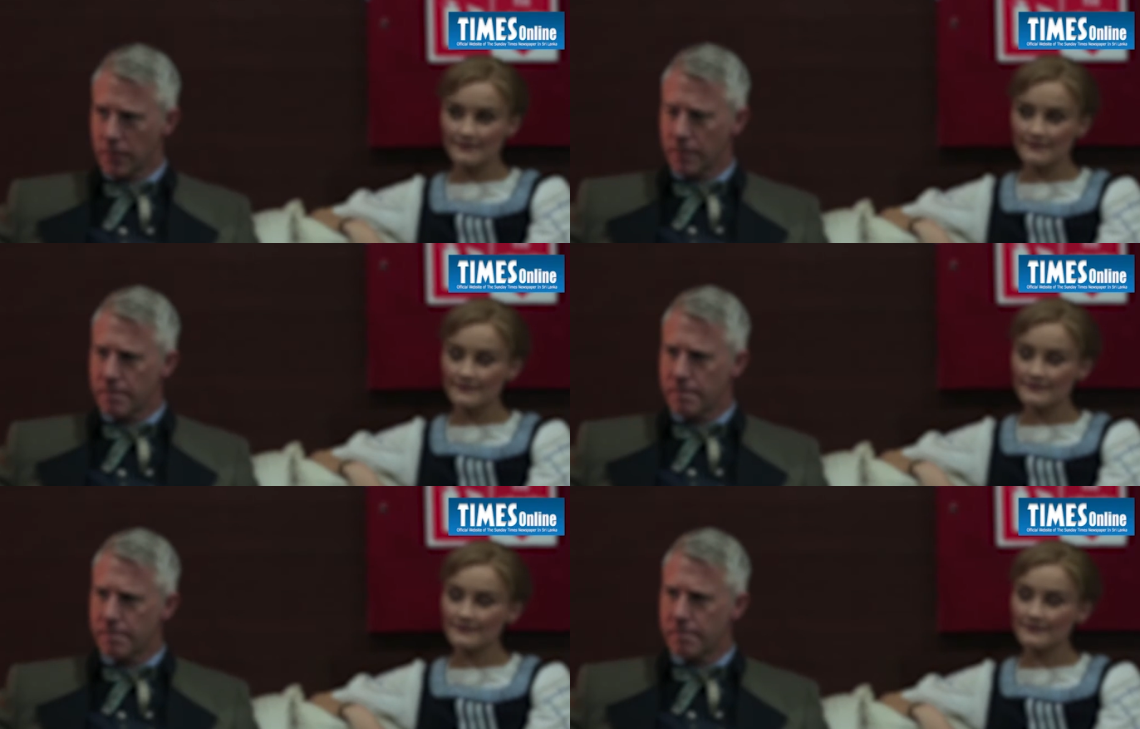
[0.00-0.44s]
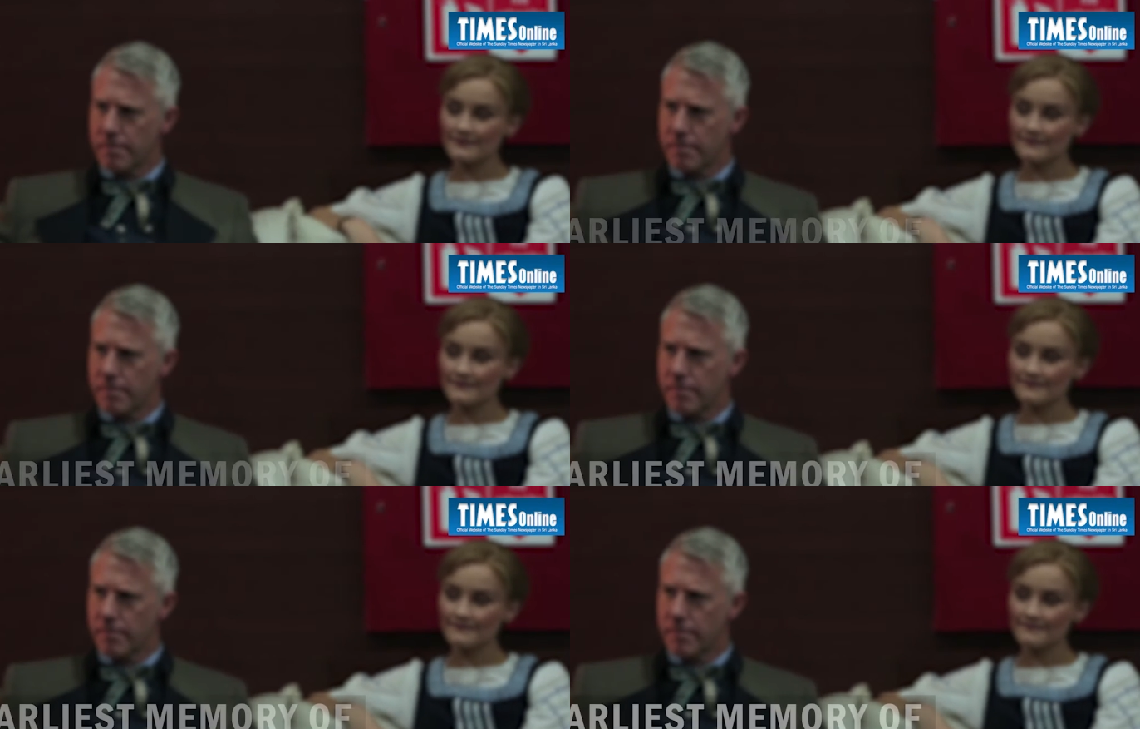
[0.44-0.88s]

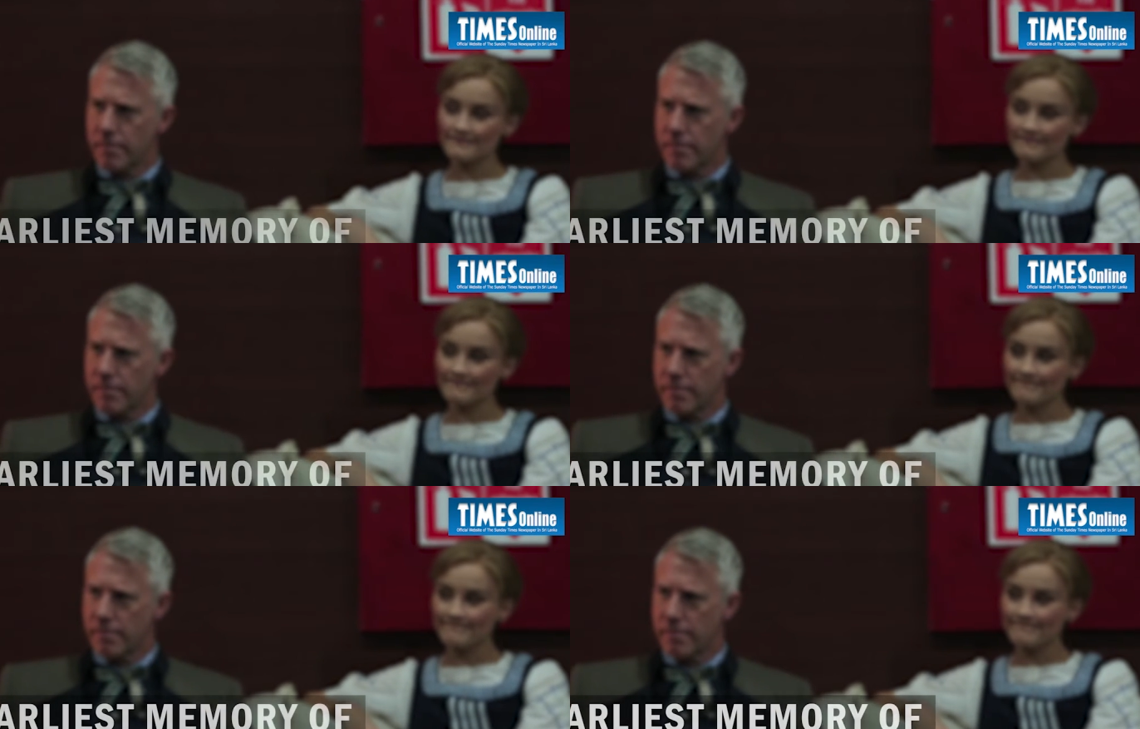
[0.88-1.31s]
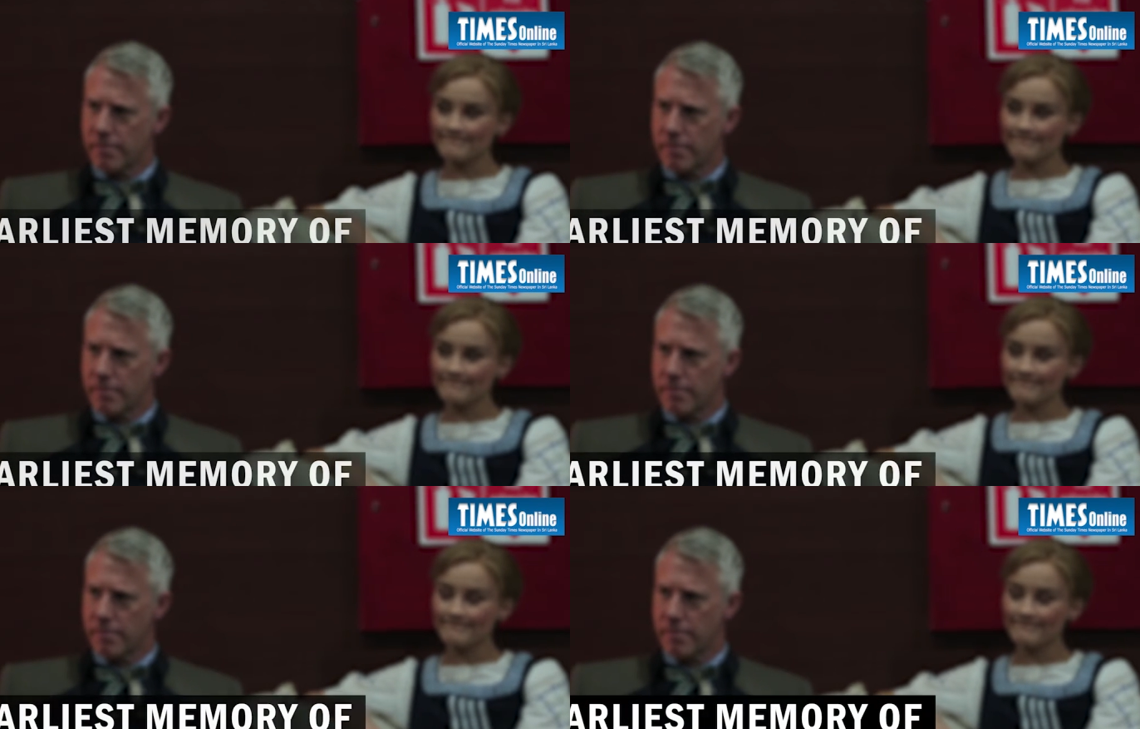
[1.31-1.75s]

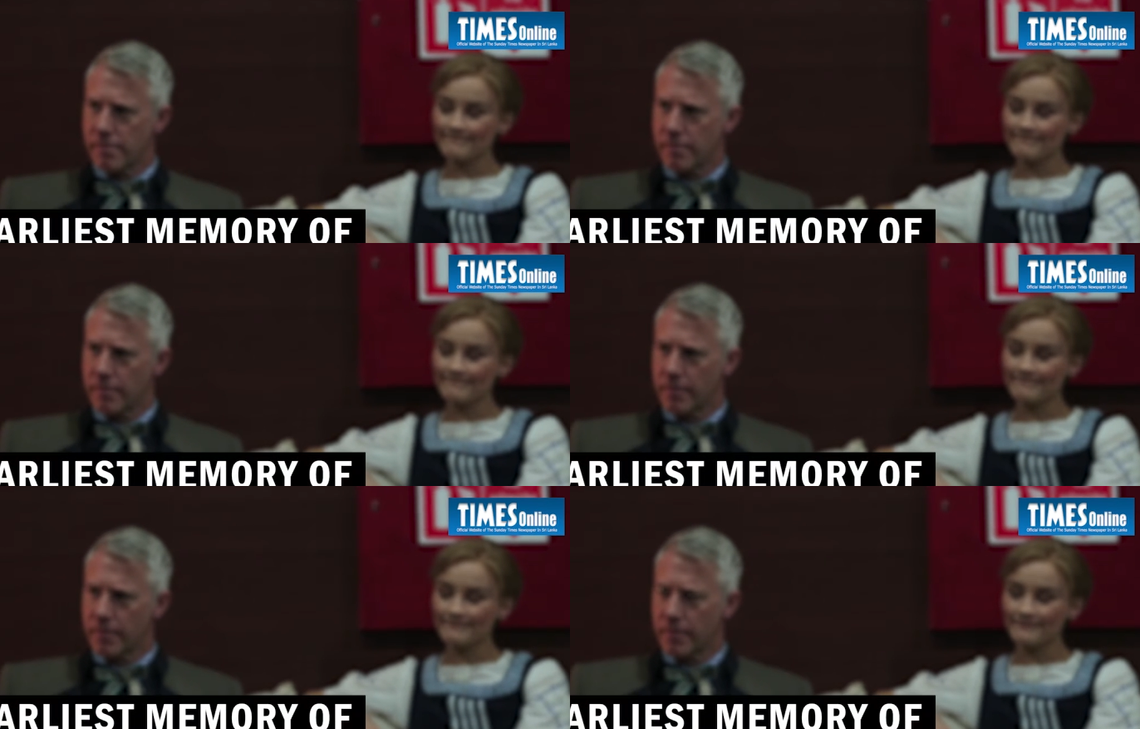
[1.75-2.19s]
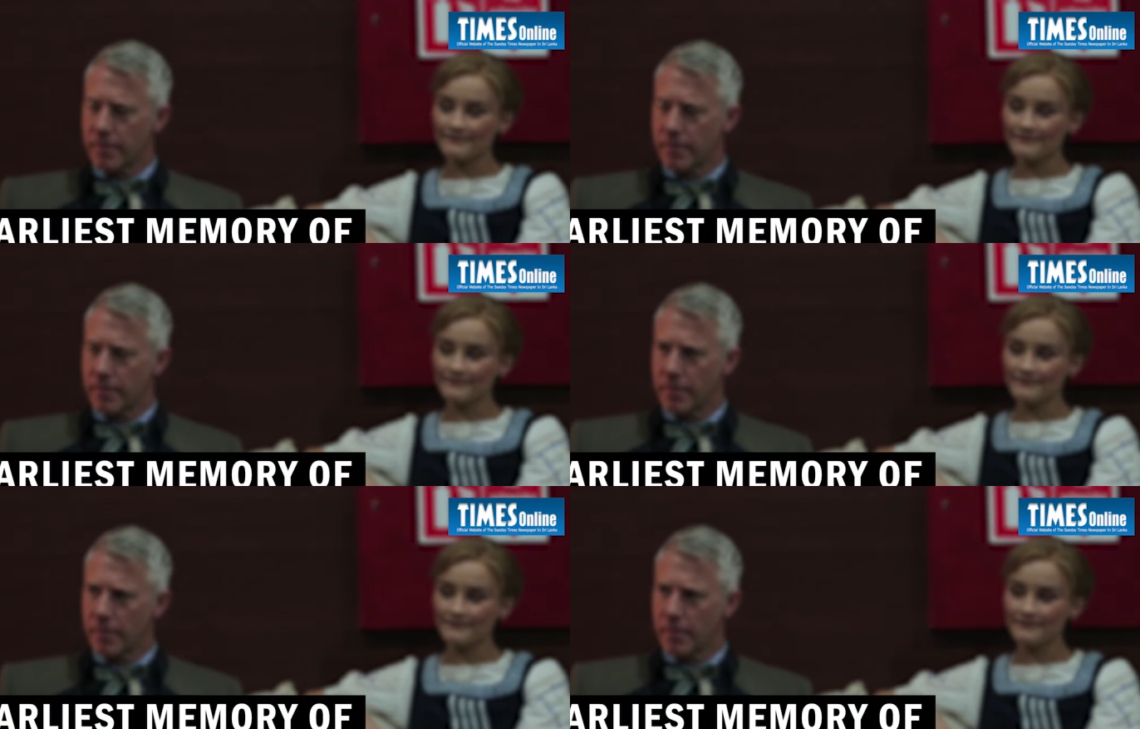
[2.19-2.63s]

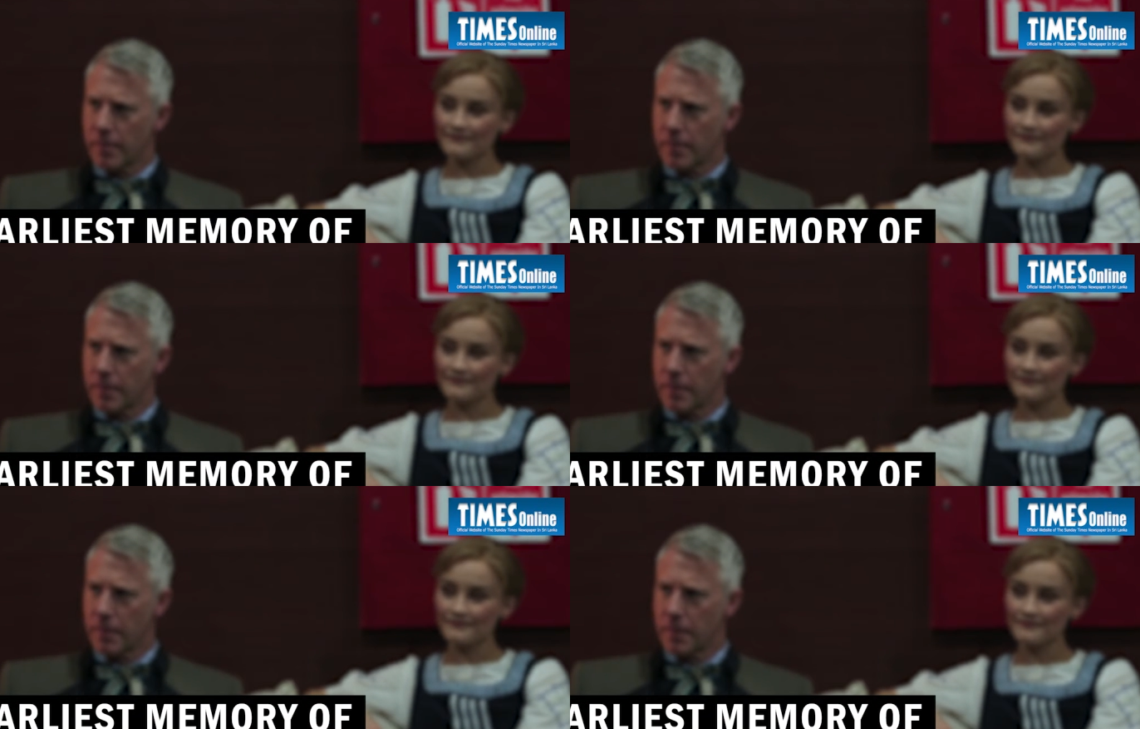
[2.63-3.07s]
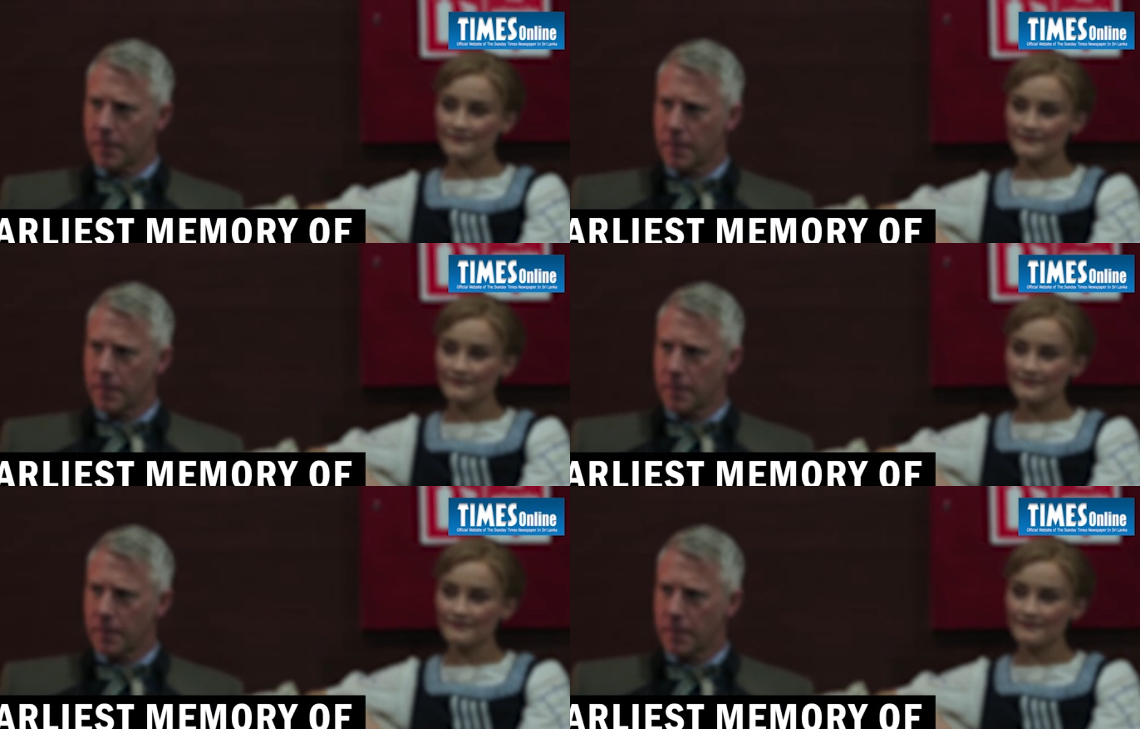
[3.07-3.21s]
(no one is talking)